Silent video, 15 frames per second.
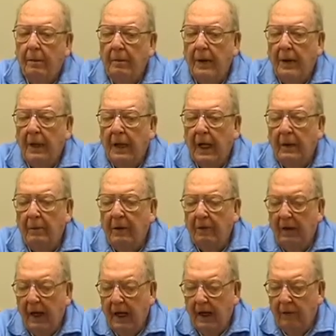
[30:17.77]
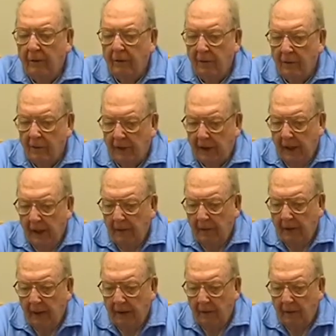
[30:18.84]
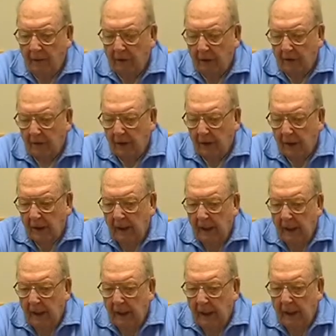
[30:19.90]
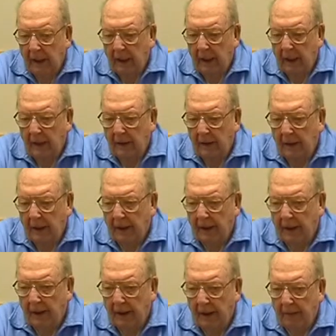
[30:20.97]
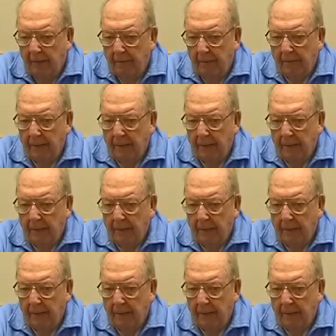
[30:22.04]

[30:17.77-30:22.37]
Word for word: by the name of Andrews, Camp Andrews, uh, that um,